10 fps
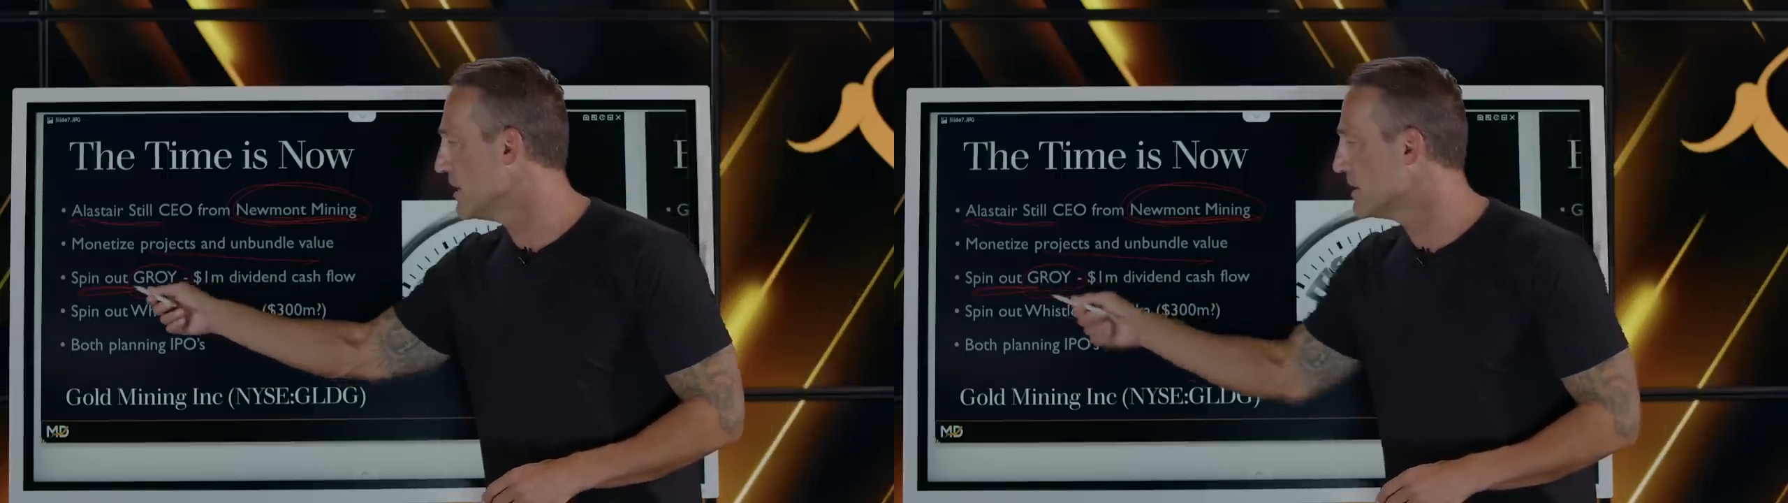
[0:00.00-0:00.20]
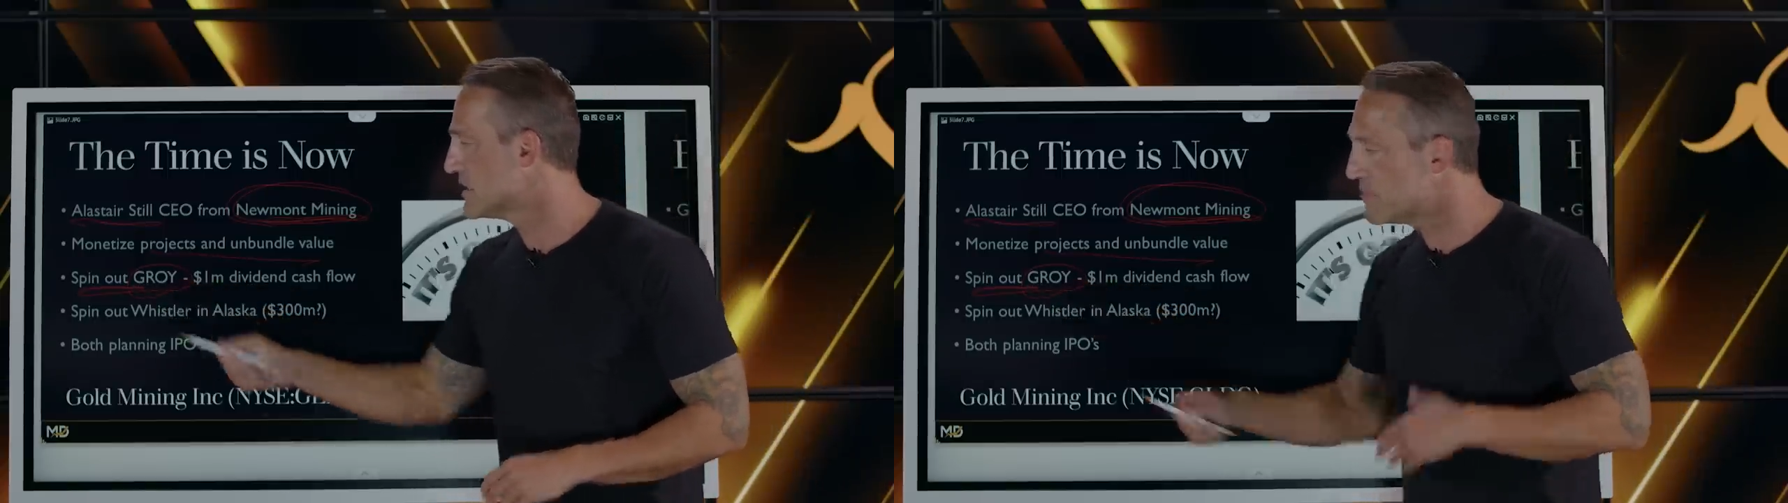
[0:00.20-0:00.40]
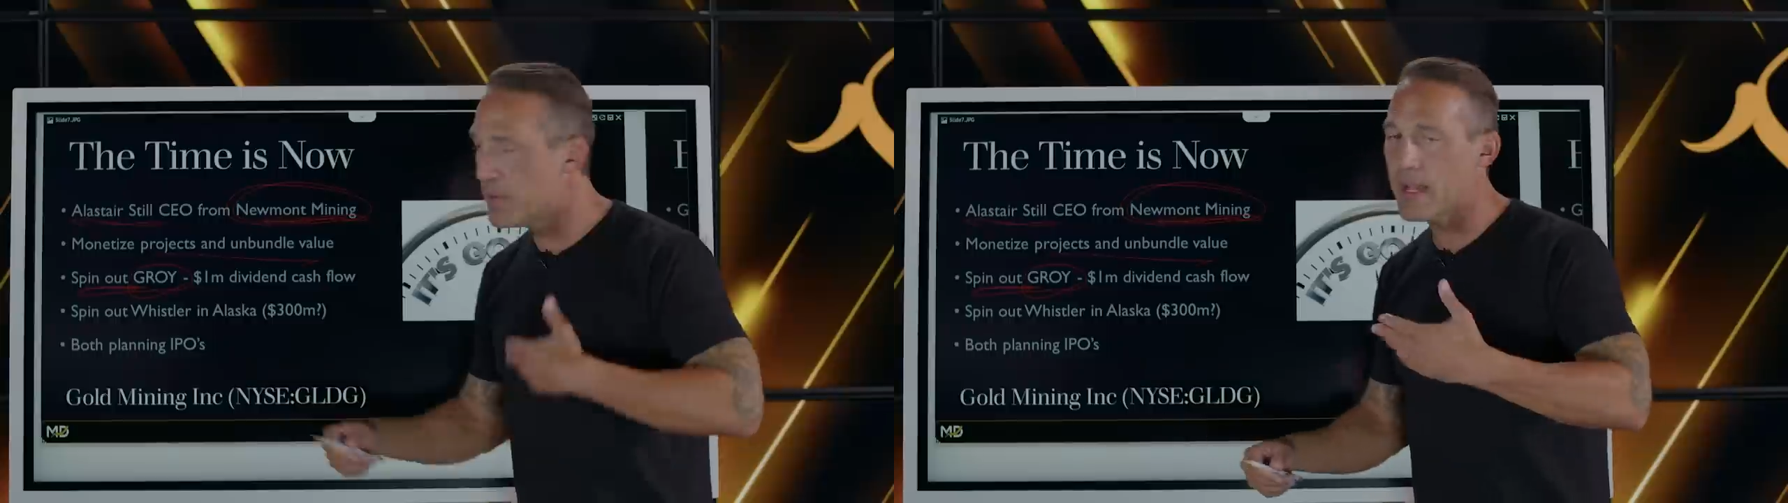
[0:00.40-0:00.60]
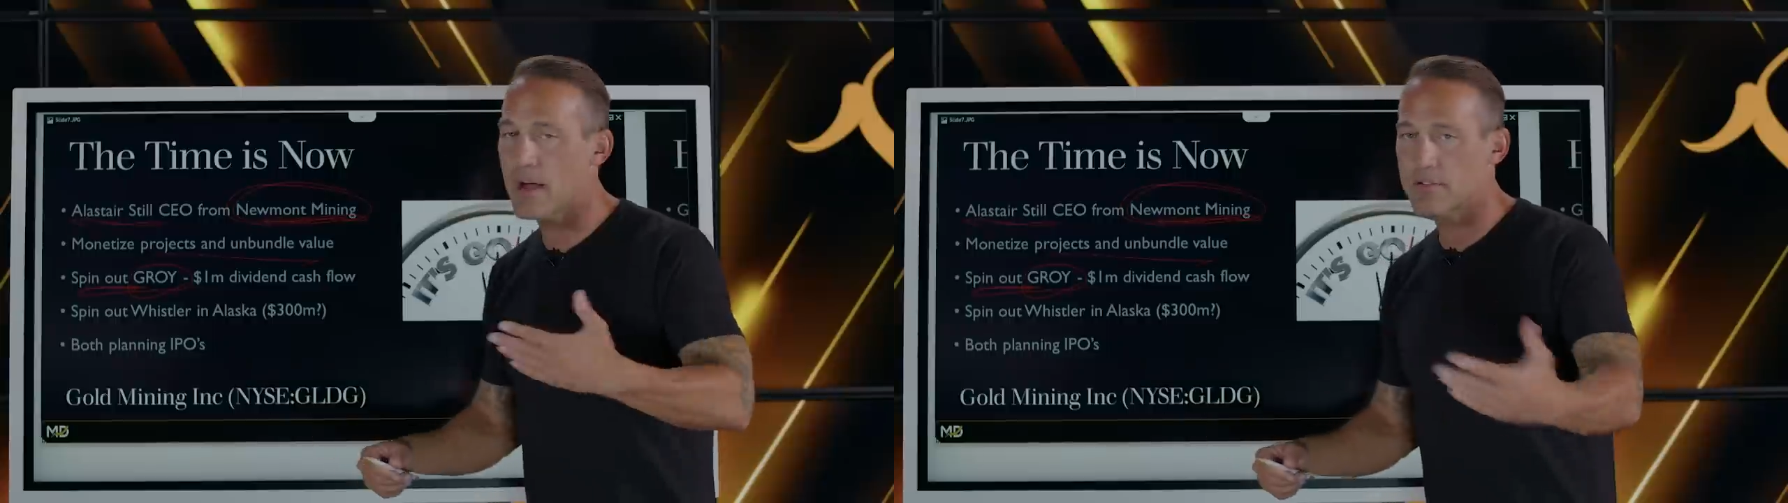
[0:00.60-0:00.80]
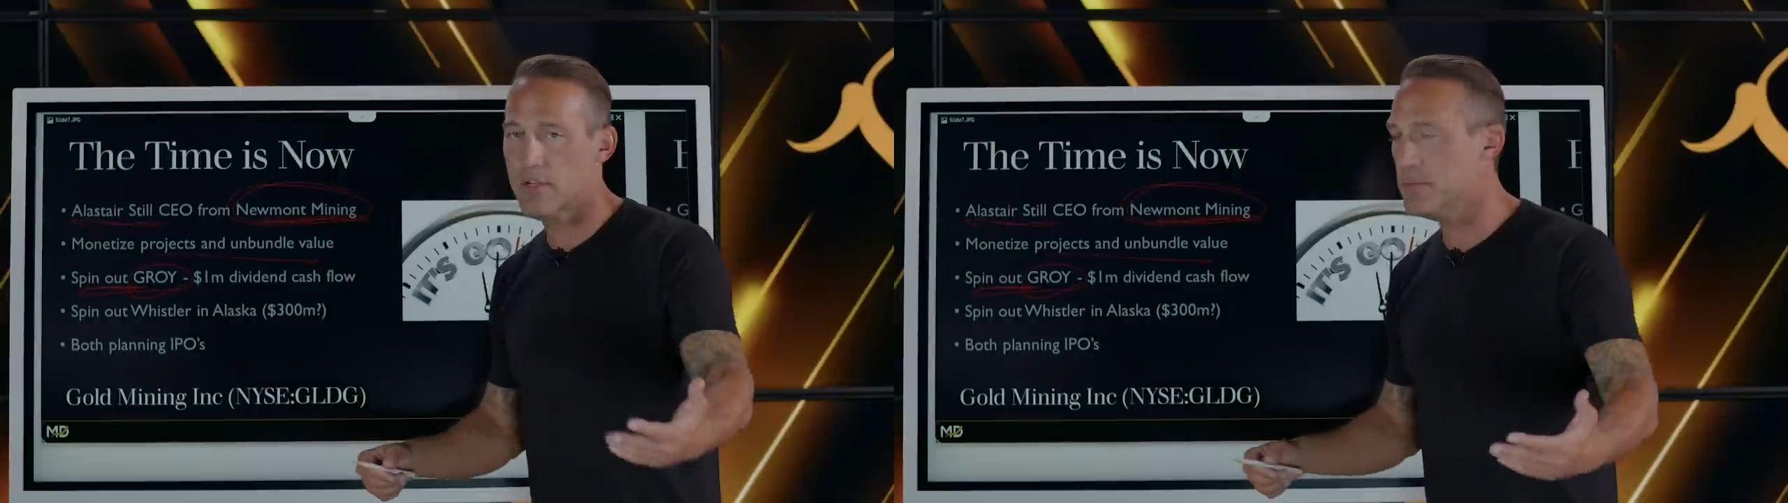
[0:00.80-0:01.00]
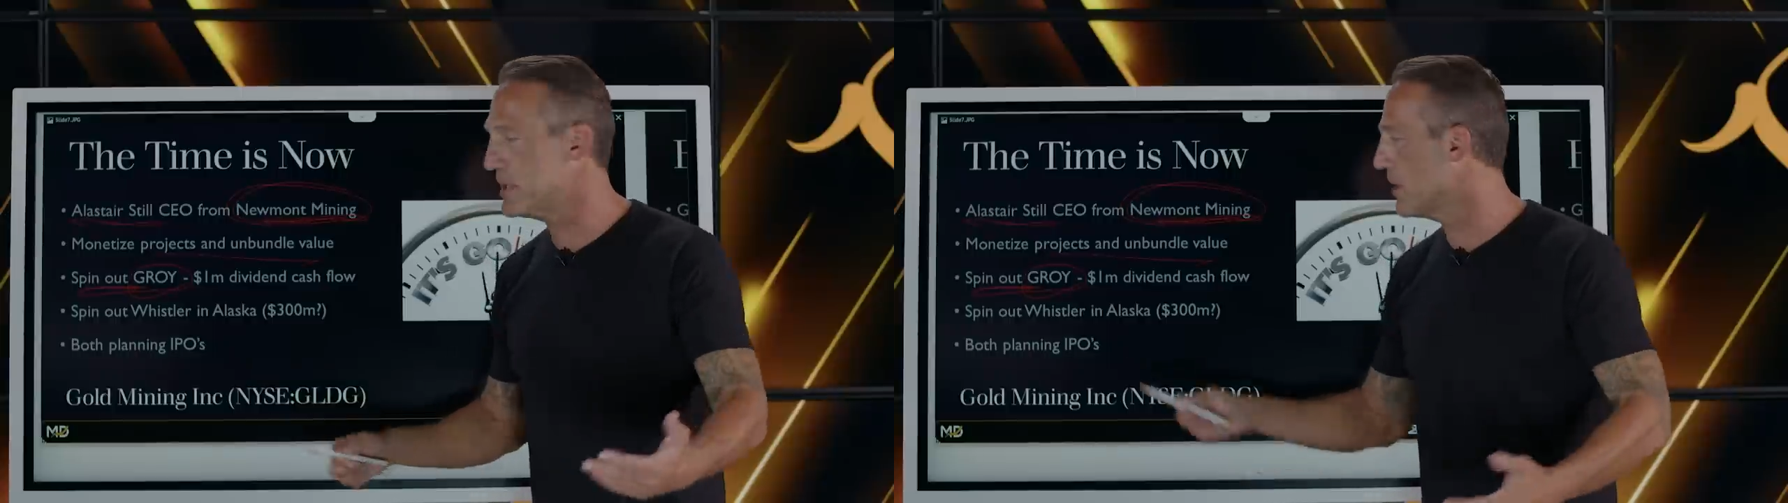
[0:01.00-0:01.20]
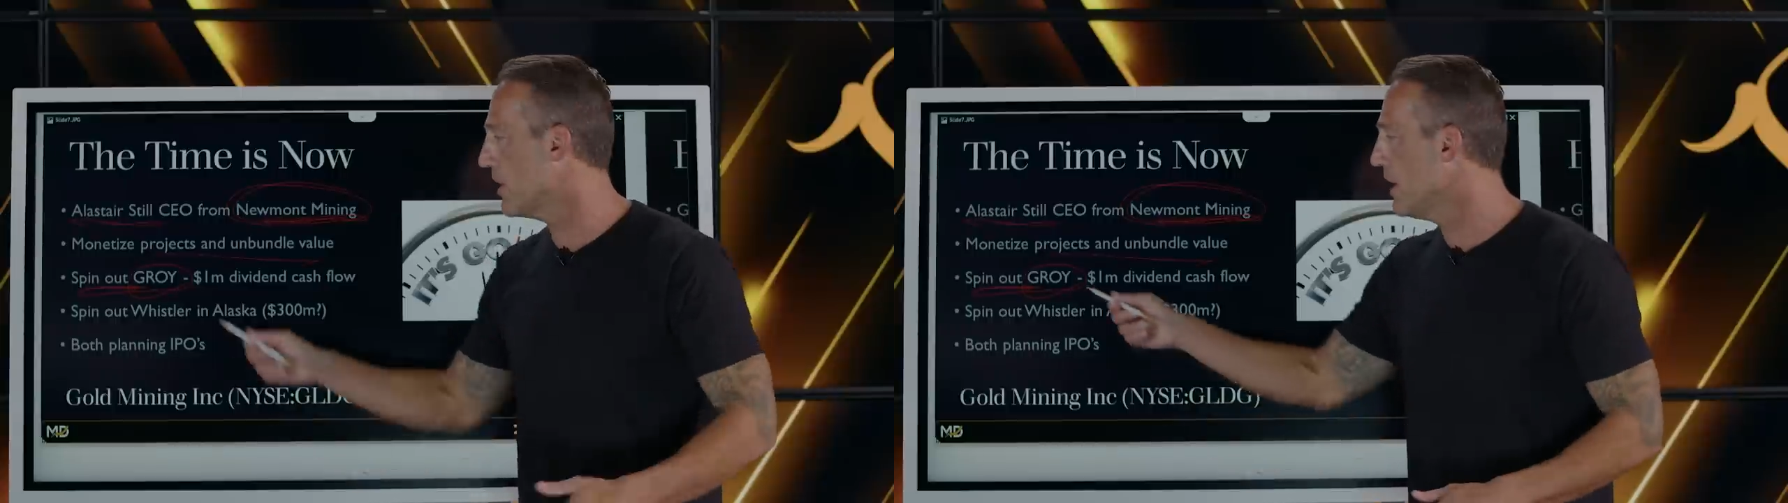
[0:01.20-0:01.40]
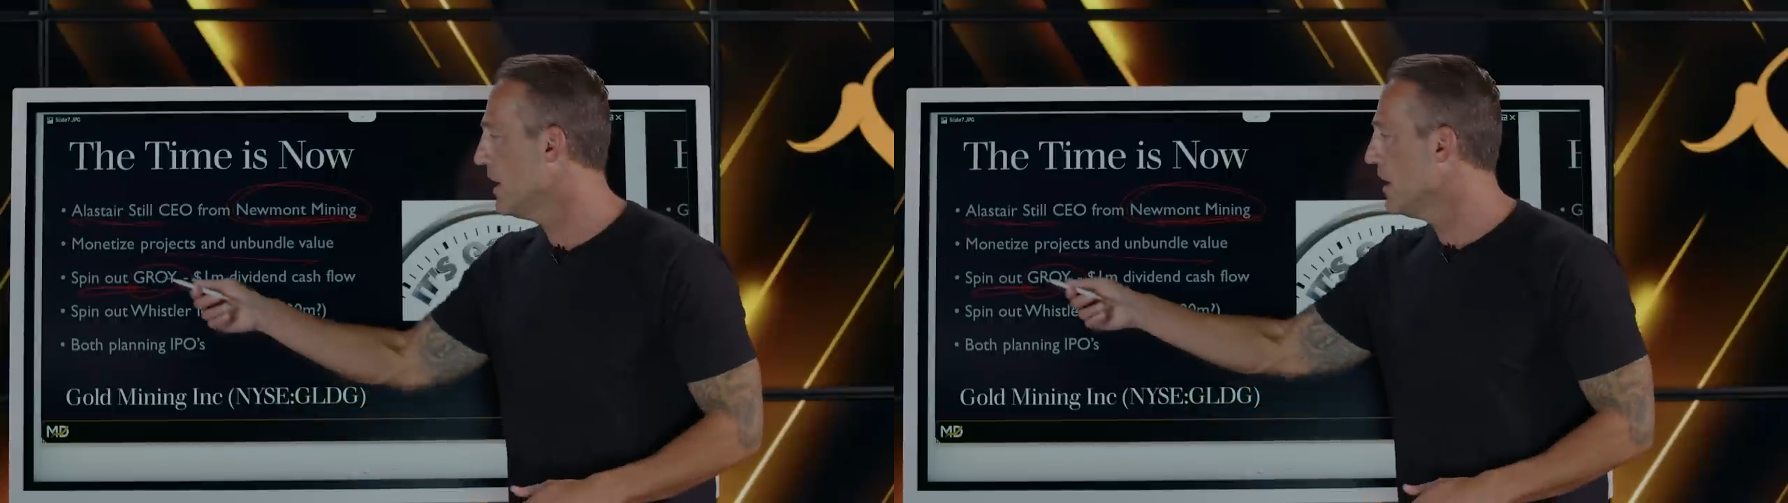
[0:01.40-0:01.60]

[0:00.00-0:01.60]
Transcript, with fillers: spin out subsidiary